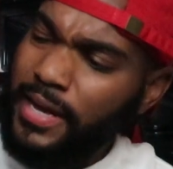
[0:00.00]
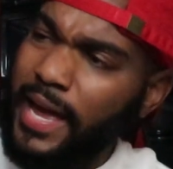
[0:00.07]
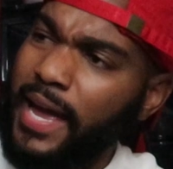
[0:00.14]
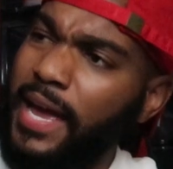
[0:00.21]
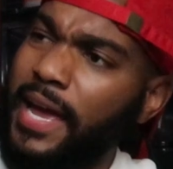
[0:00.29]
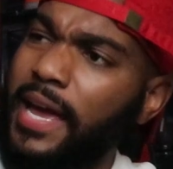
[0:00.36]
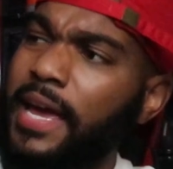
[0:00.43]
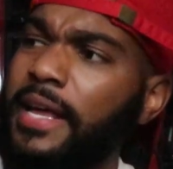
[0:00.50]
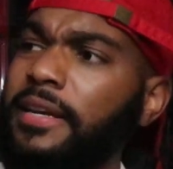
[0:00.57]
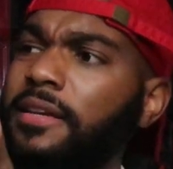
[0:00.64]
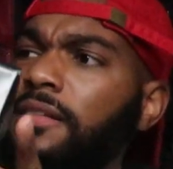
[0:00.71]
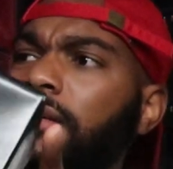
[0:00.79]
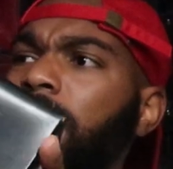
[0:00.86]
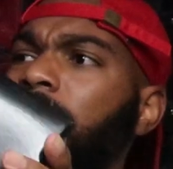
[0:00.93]

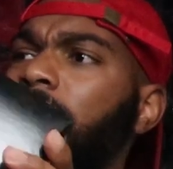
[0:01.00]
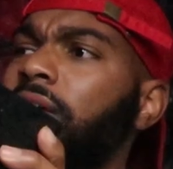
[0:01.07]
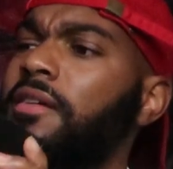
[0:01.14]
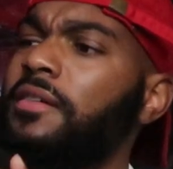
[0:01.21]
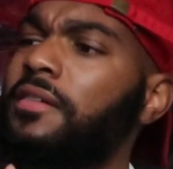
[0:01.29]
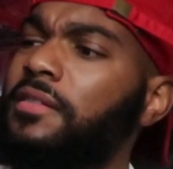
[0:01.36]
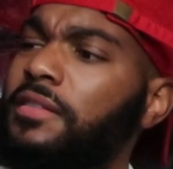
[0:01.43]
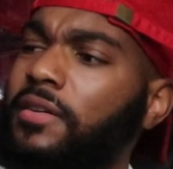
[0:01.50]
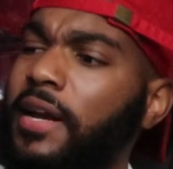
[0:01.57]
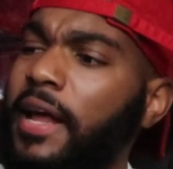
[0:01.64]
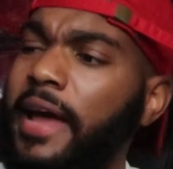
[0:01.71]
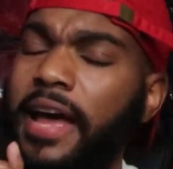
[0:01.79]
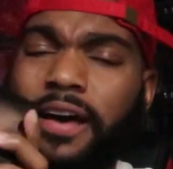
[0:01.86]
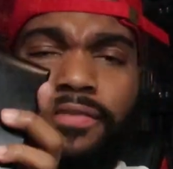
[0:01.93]
and it's gonna
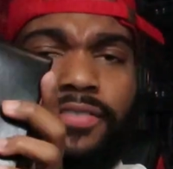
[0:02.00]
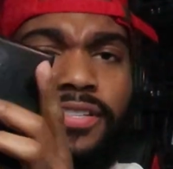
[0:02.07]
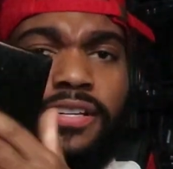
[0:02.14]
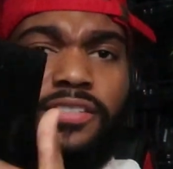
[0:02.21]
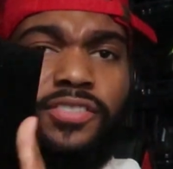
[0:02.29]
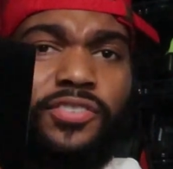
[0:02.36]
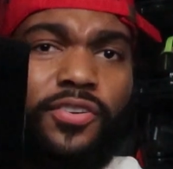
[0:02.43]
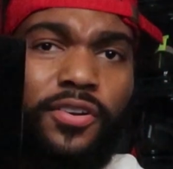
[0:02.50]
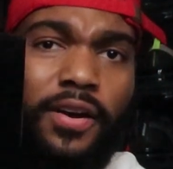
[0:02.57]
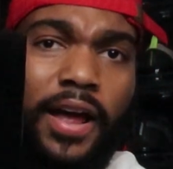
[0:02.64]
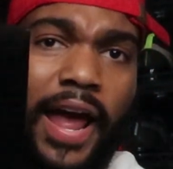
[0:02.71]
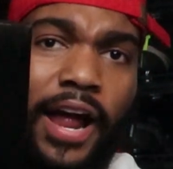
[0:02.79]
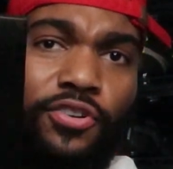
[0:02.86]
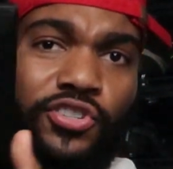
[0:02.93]
have just
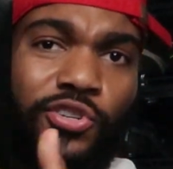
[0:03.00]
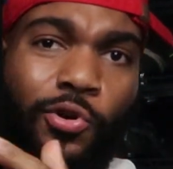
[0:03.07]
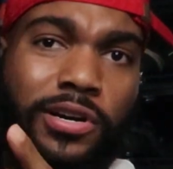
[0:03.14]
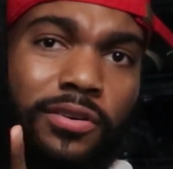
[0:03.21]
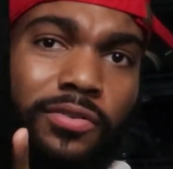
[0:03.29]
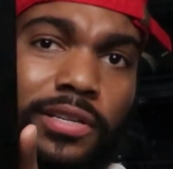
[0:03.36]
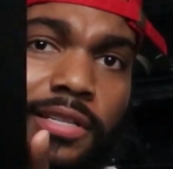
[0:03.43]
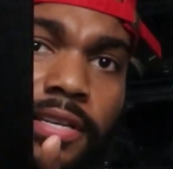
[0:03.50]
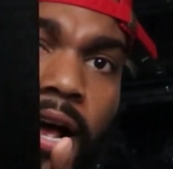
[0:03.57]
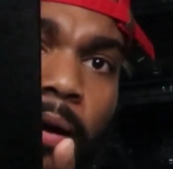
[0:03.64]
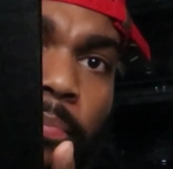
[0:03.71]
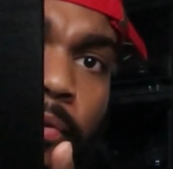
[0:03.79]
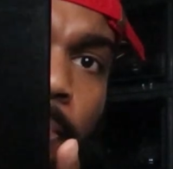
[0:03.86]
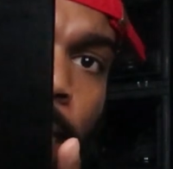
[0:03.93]
your Air Jordan on the
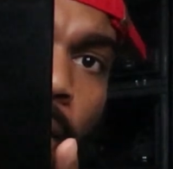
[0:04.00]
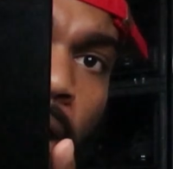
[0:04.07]
top of the